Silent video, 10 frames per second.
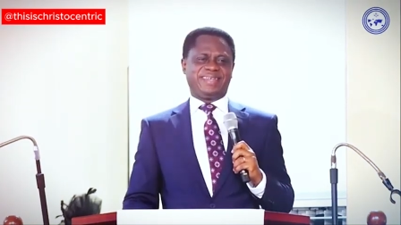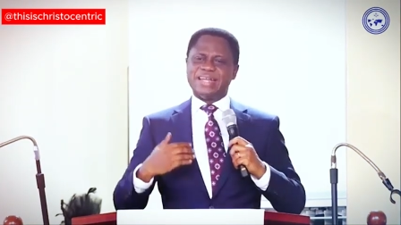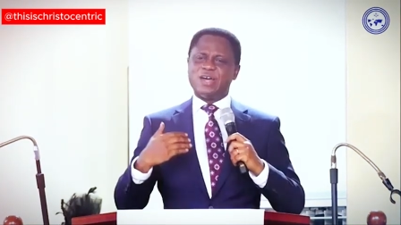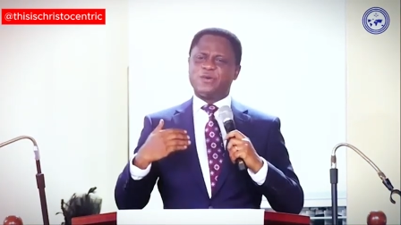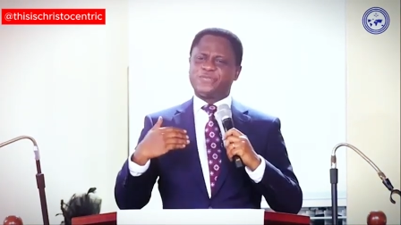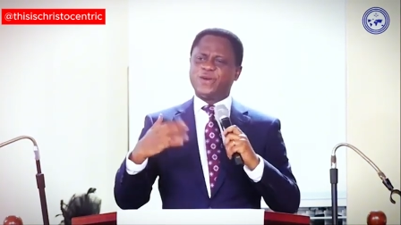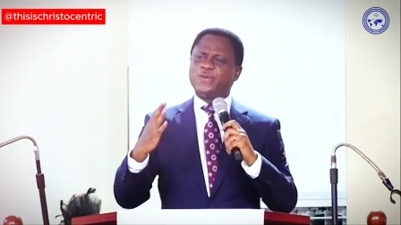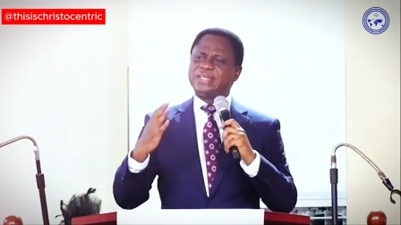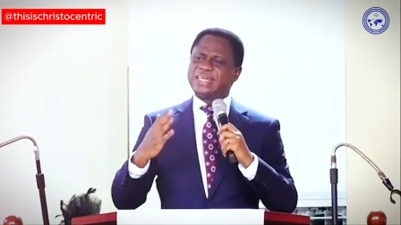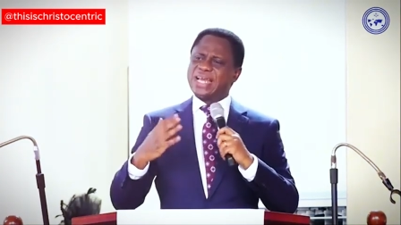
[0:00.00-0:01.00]
The
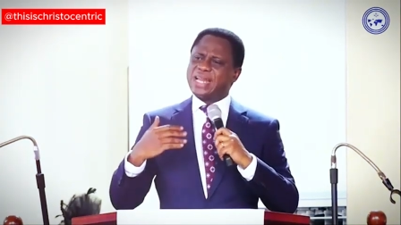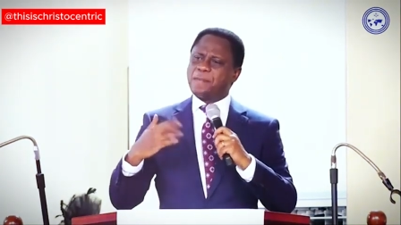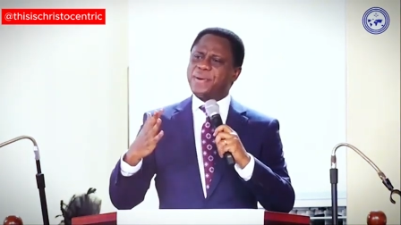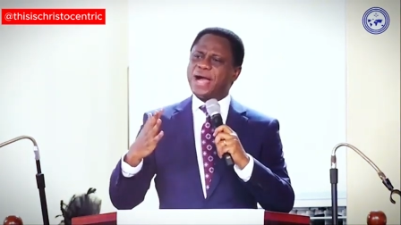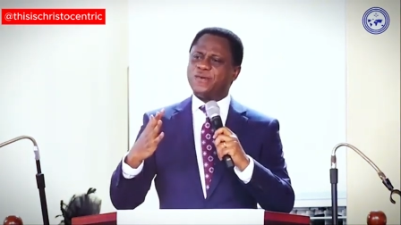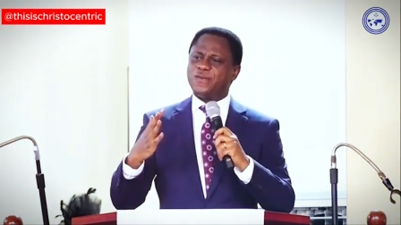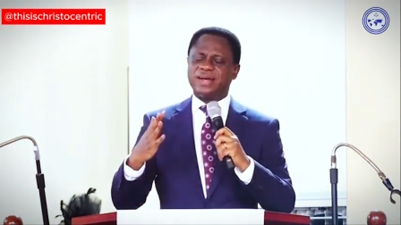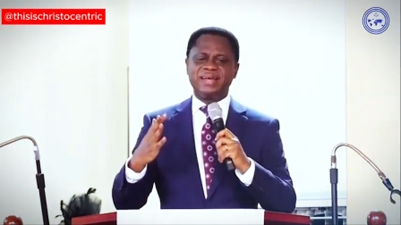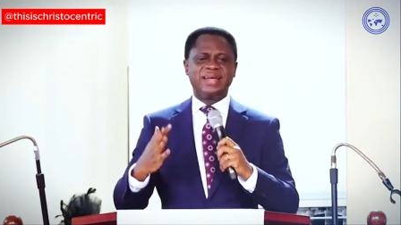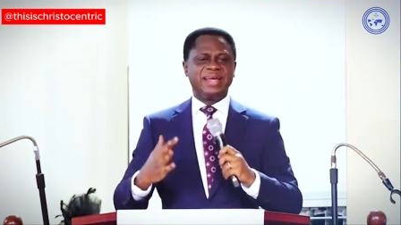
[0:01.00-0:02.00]
authority and the power